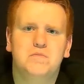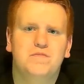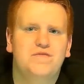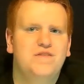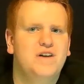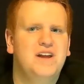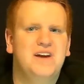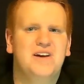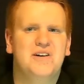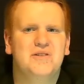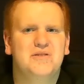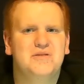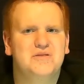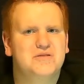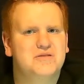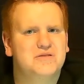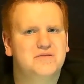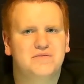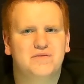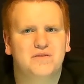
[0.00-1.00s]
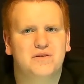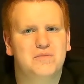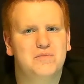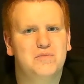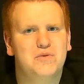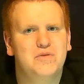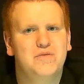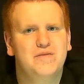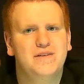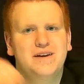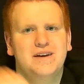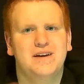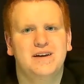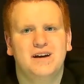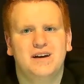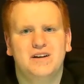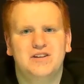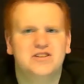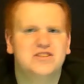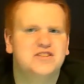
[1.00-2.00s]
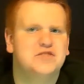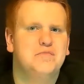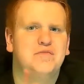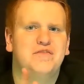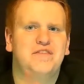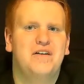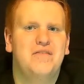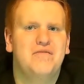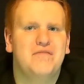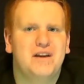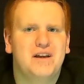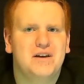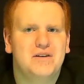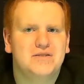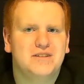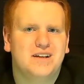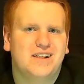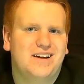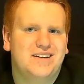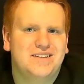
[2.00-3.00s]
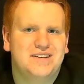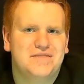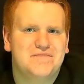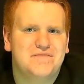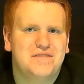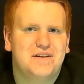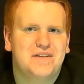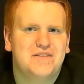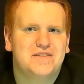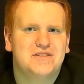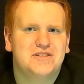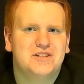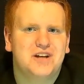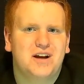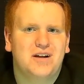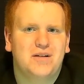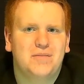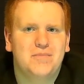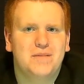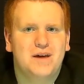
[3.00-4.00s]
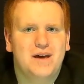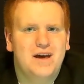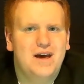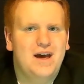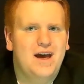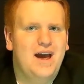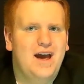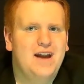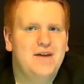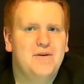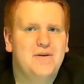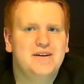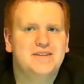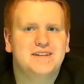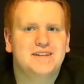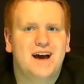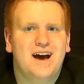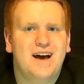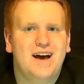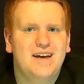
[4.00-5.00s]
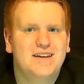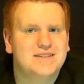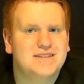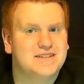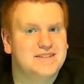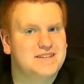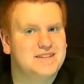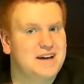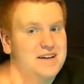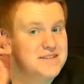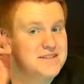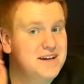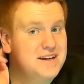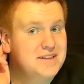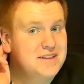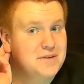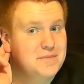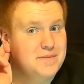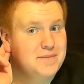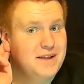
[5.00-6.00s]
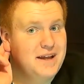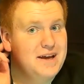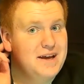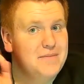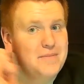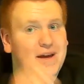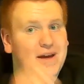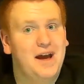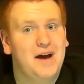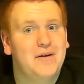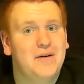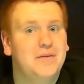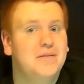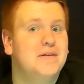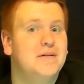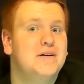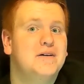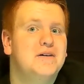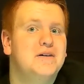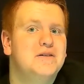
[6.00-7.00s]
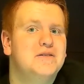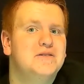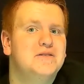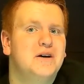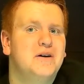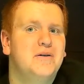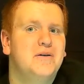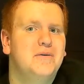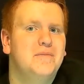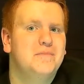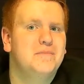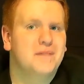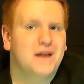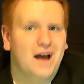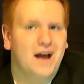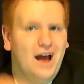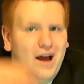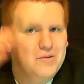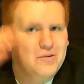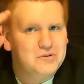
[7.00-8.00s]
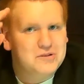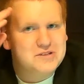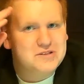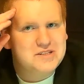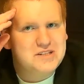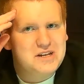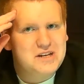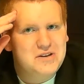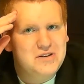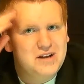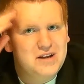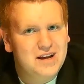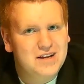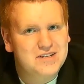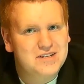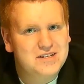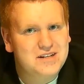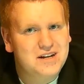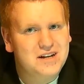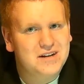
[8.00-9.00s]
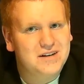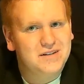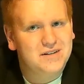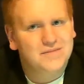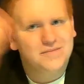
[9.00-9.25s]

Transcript: videos for a movie, just some fun videos. I like to have fun on this channel. Anyways, guys, it sounds like they're playing me out, so I will see you next year.